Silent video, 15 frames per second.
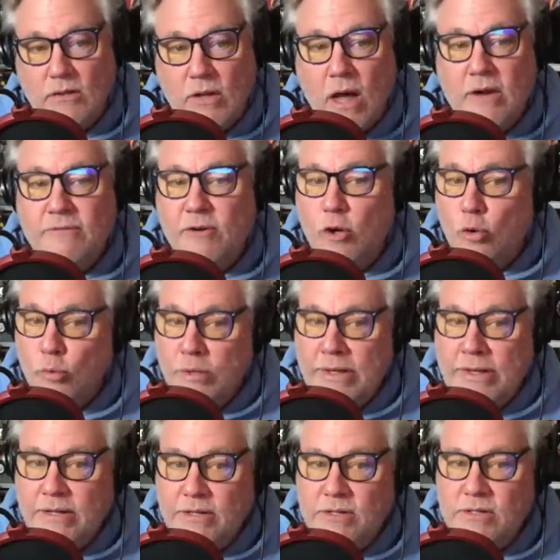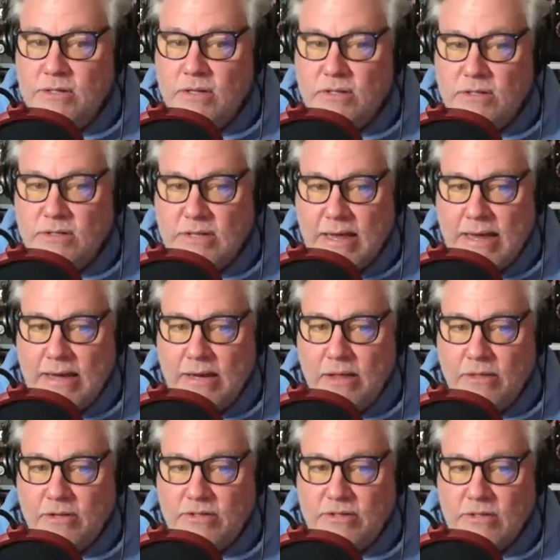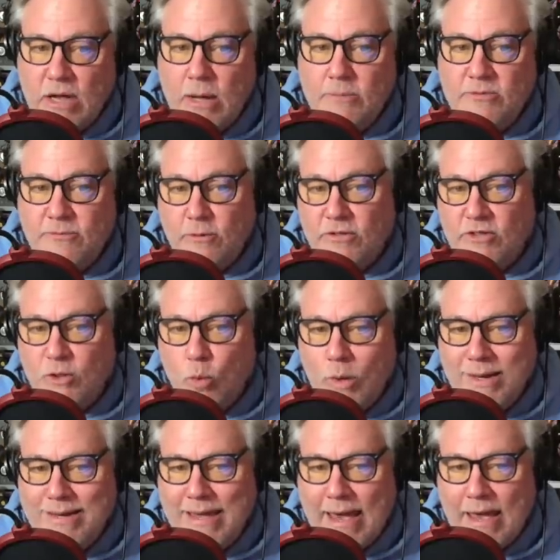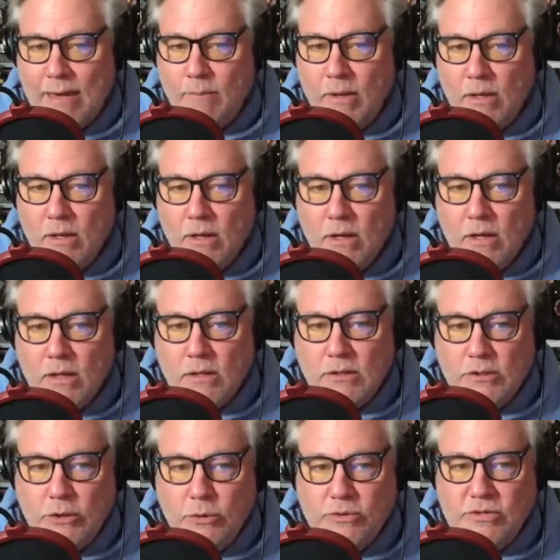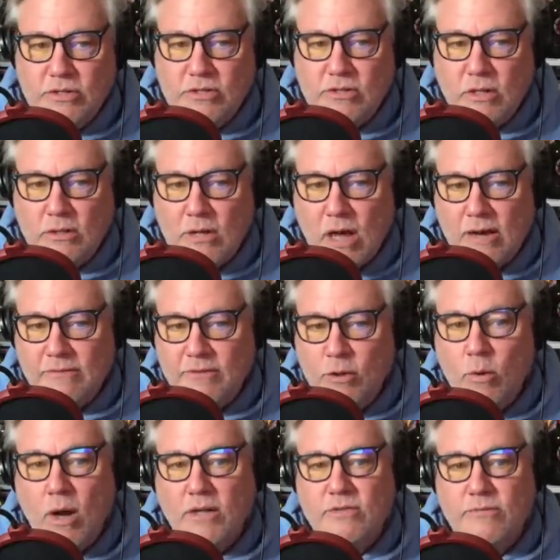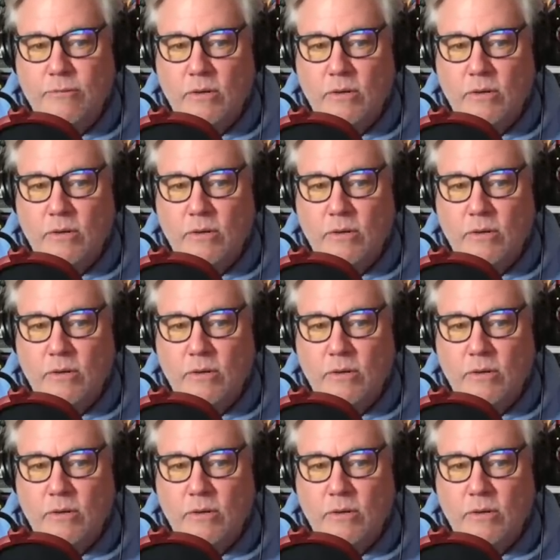a lot of Koreans said the subs for Squid Game loses a lot of nuance.